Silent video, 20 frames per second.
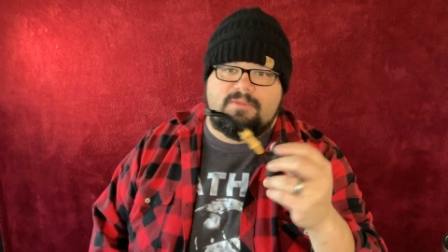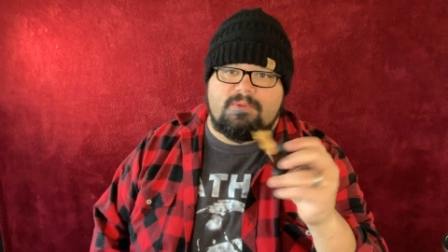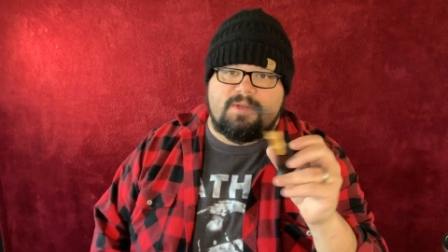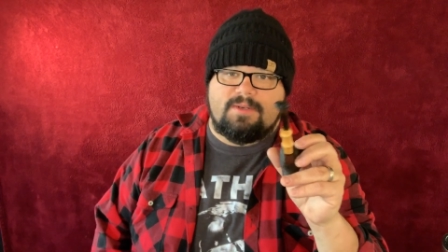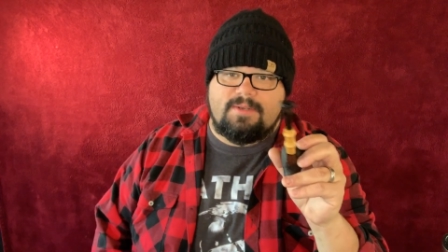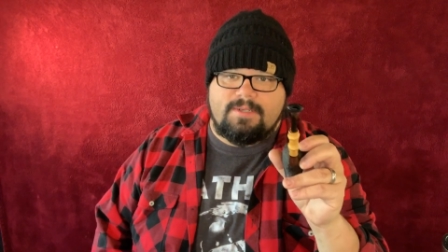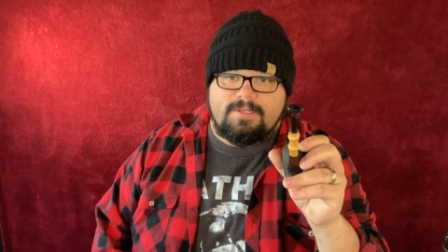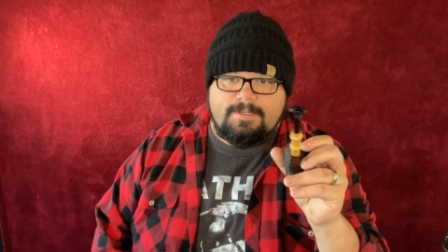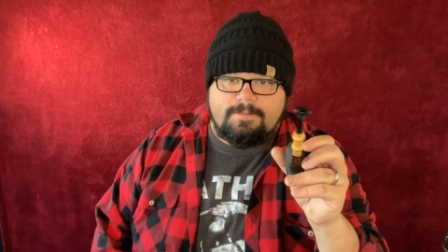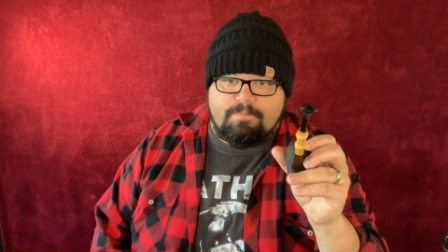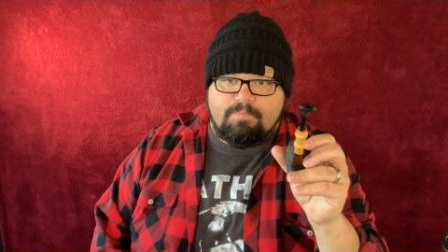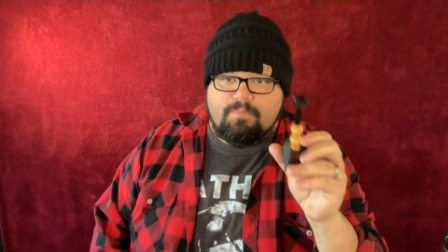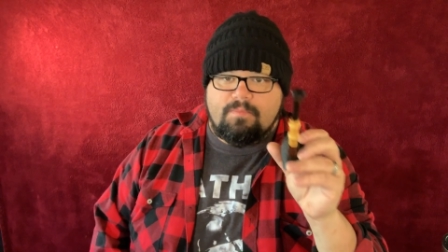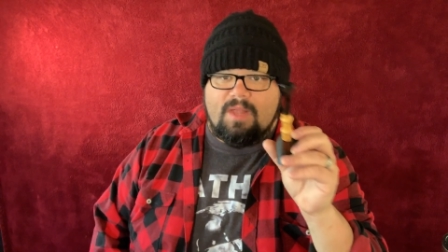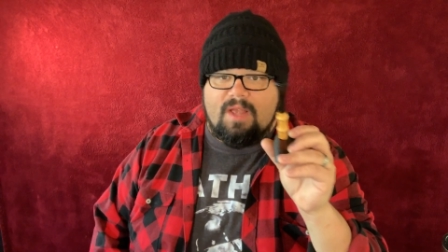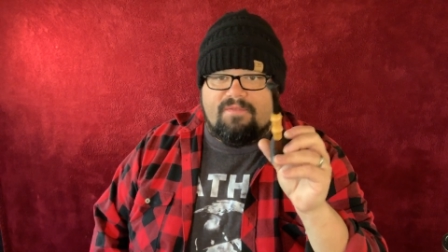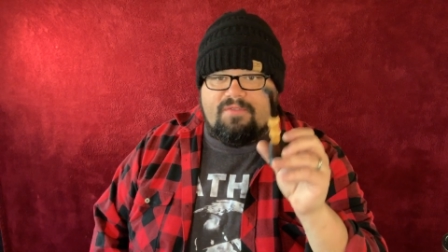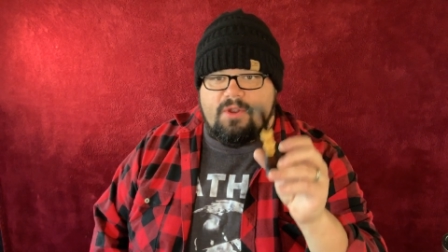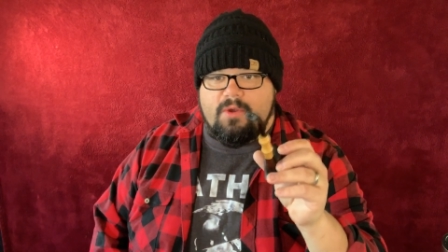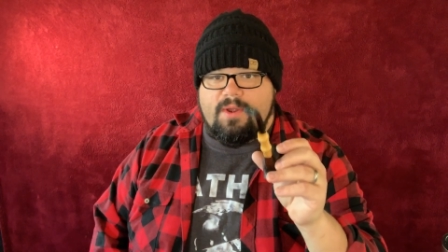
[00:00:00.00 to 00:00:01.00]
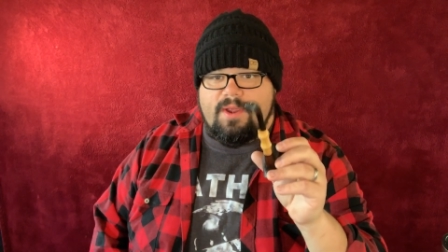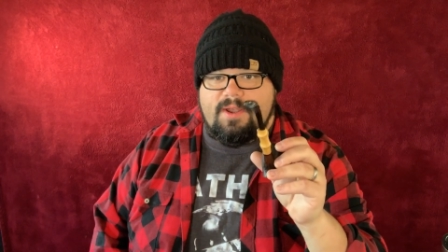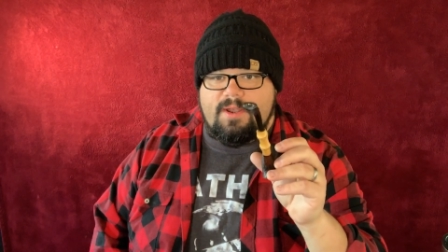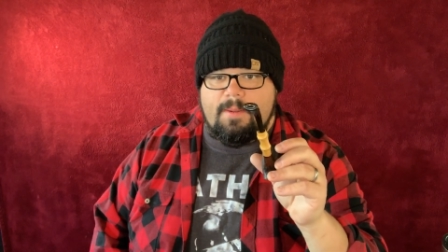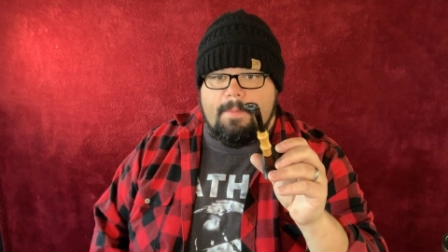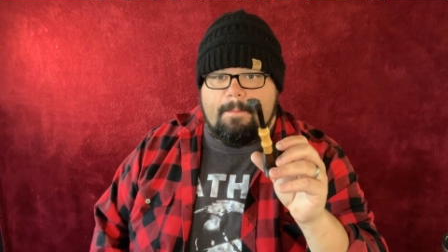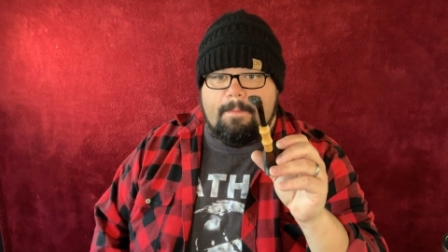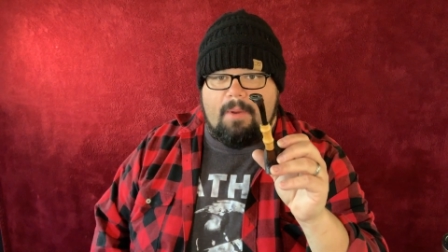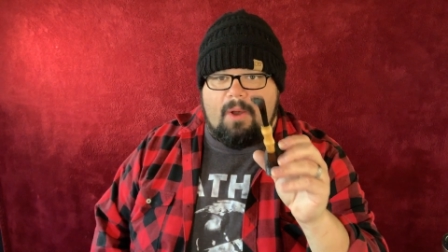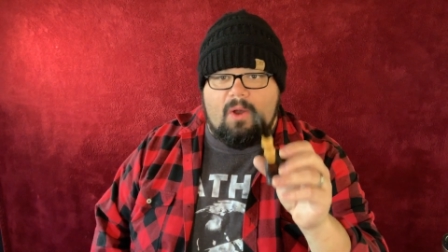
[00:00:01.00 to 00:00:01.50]
But if you're into
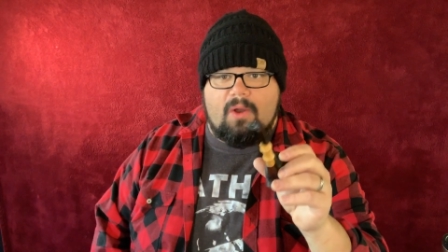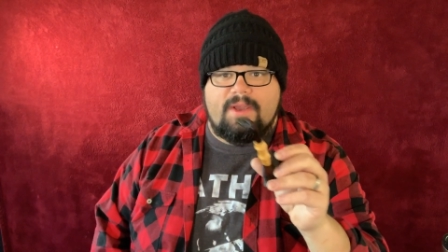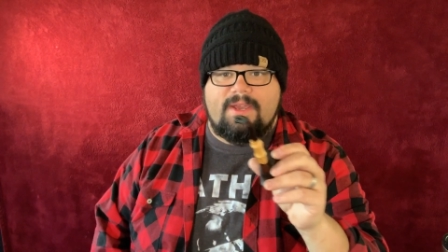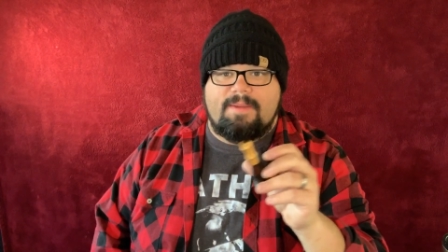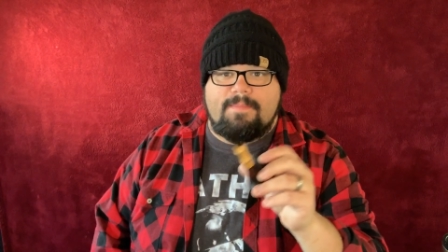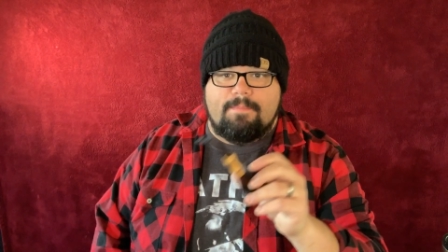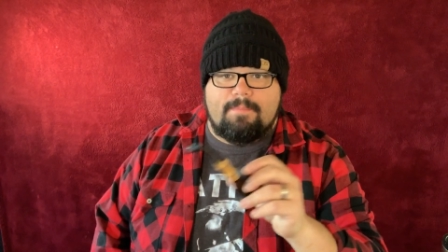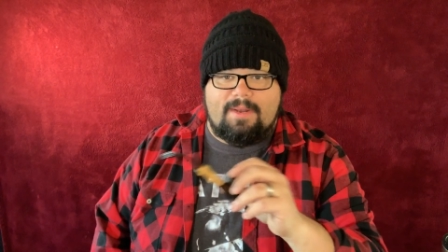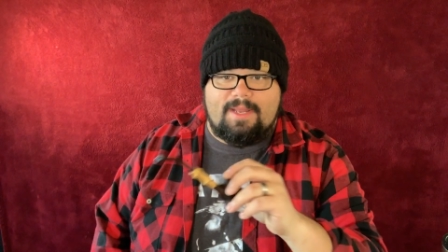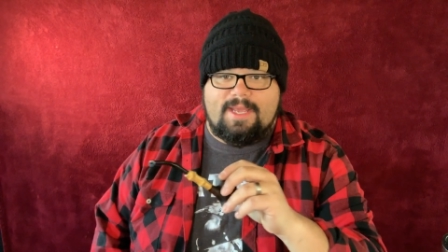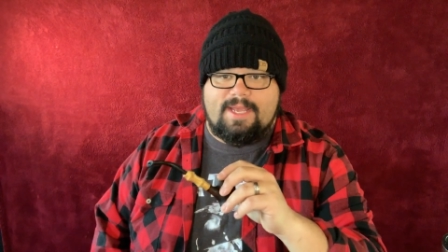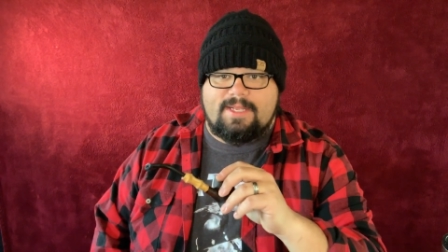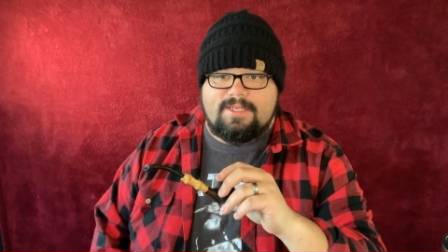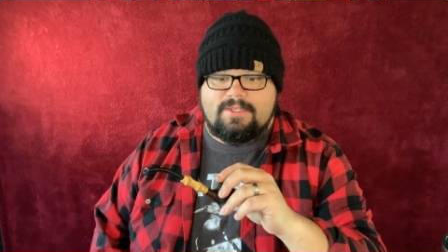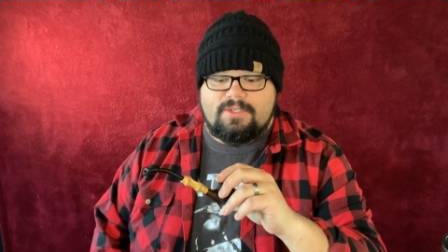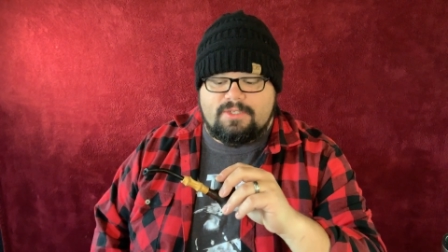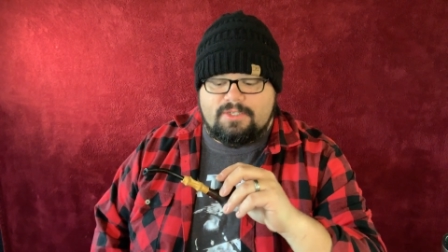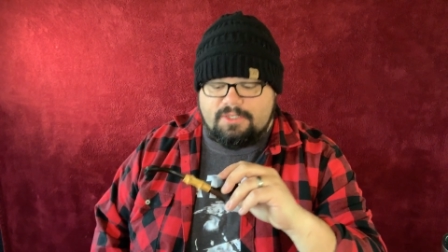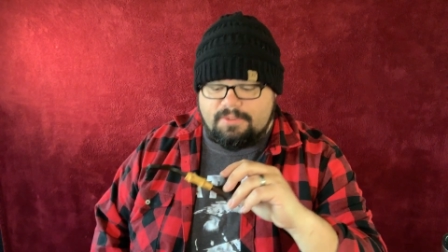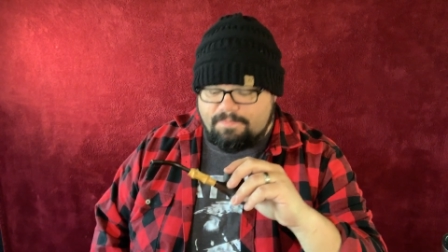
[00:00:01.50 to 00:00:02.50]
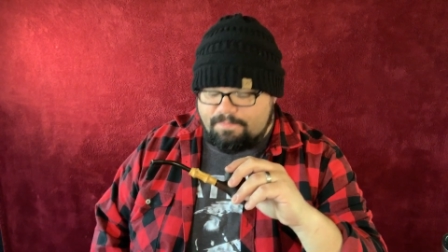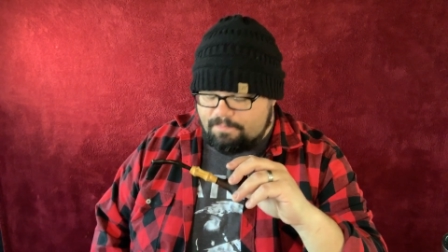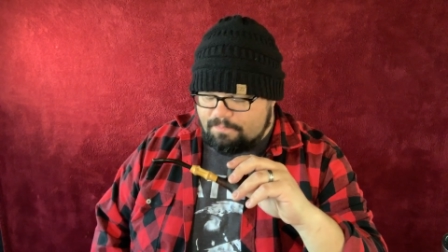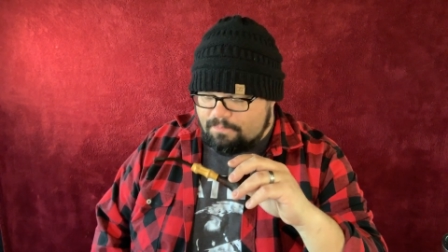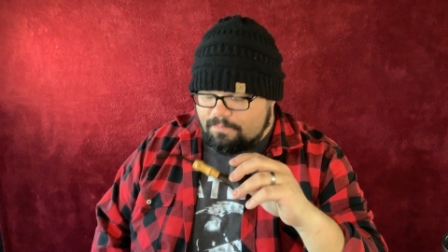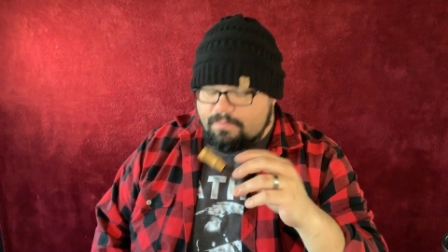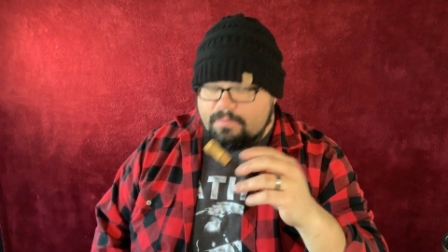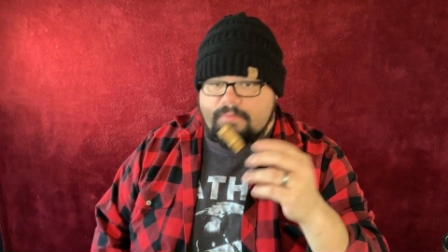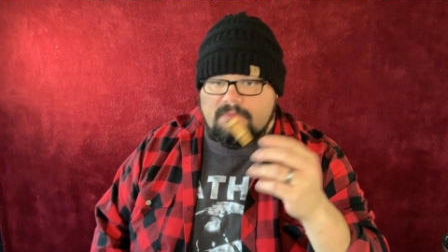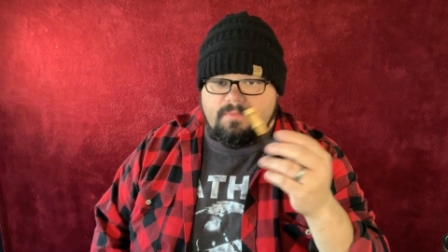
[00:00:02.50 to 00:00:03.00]
Balkan blends,
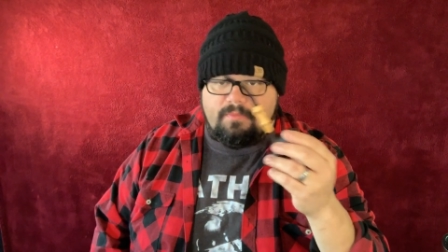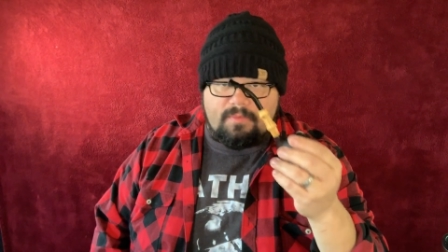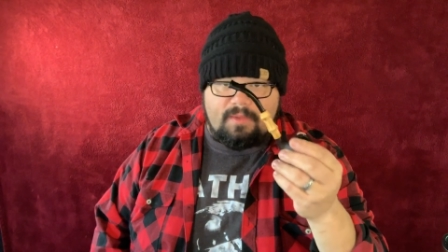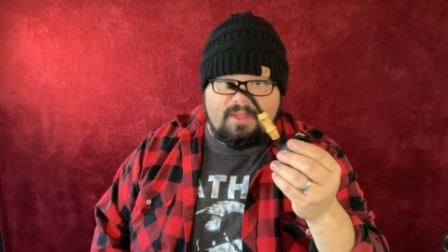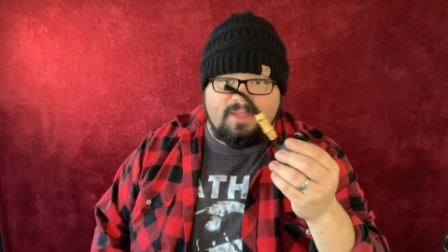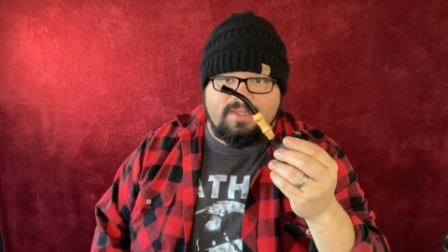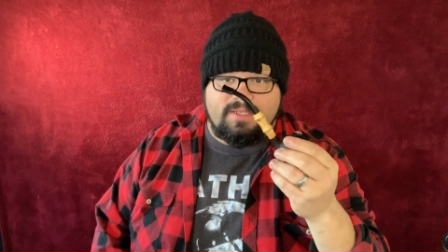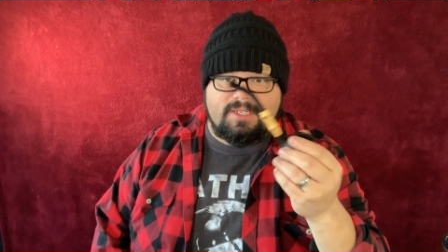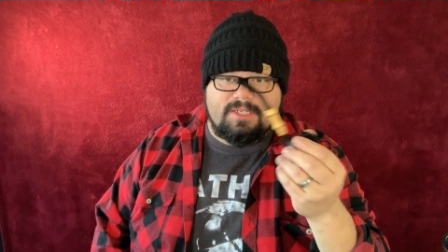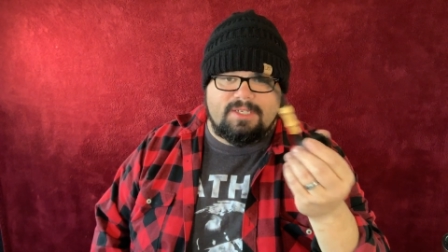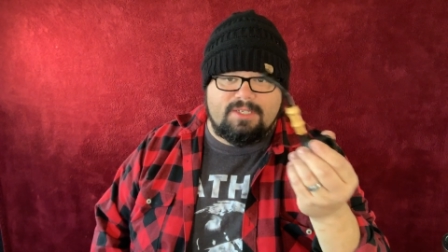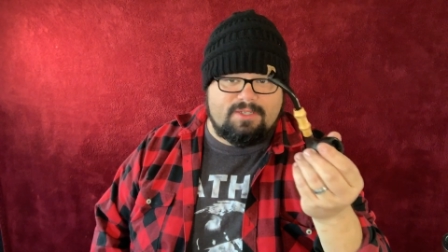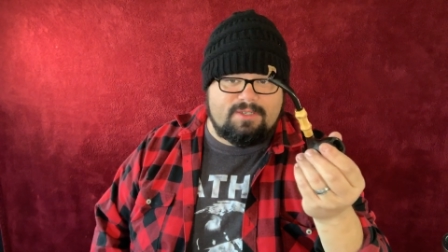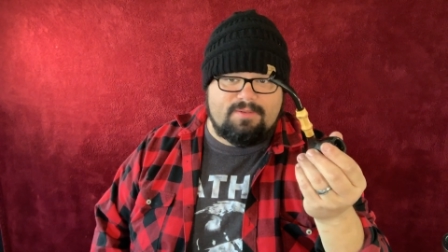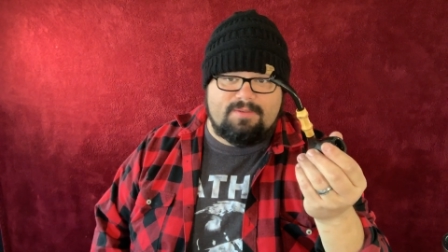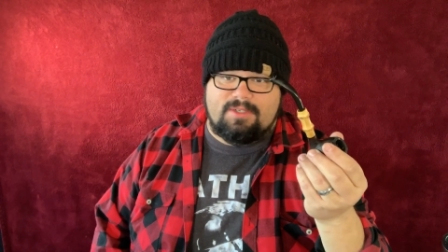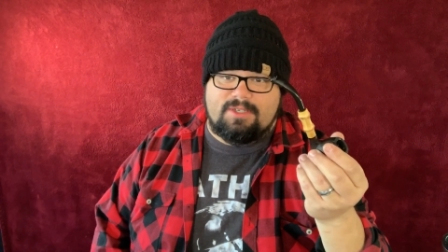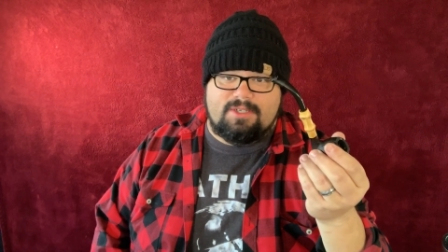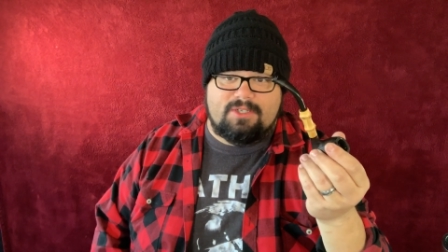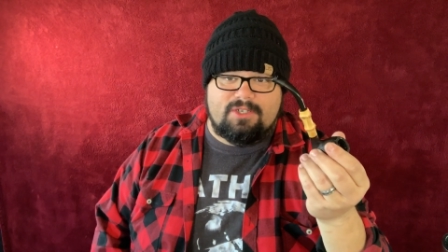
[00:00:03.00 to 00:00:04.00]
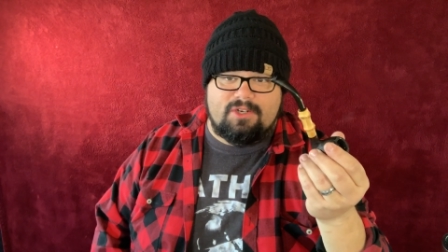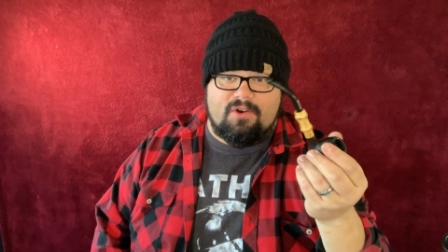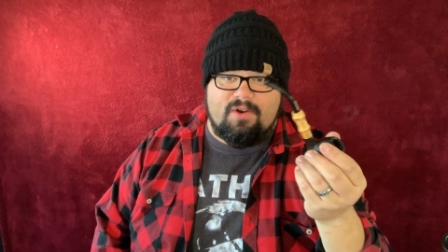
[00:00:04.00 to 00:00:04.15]
this is a